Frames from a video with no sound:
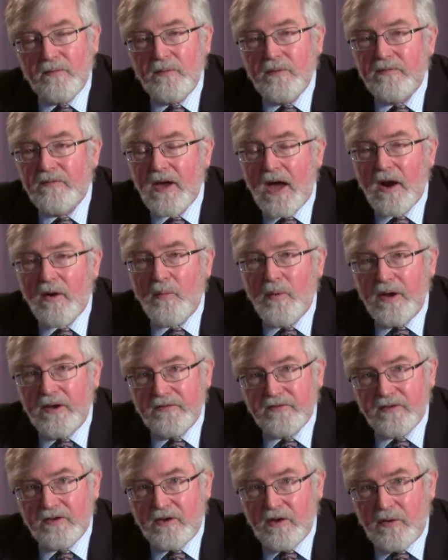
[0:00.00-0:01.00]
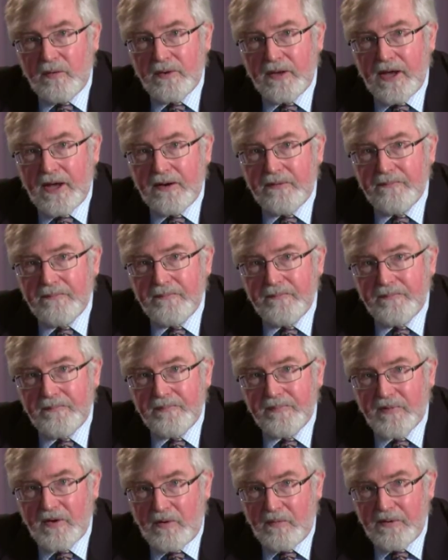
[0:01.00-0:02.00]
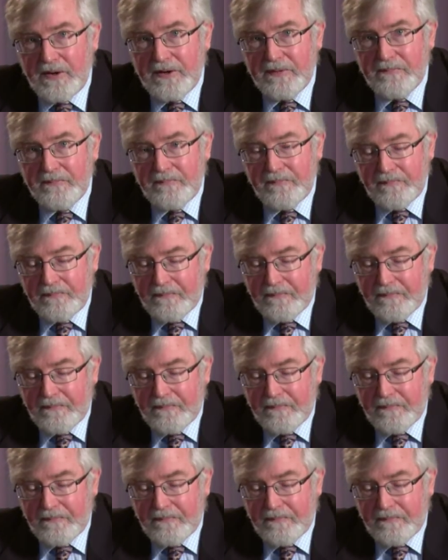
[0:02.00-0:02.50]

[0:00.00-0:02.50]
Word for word: We've got a ways to go yet, don't we?